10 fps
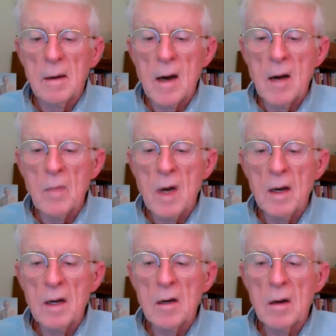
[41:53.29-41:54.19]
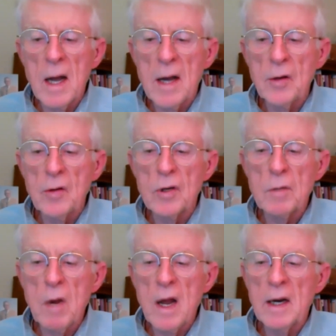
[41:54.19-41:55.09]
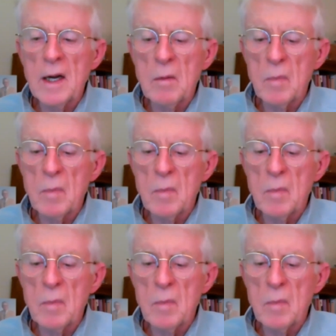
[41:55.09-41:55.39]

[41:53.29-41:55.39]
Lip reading: I'm not into land use planning,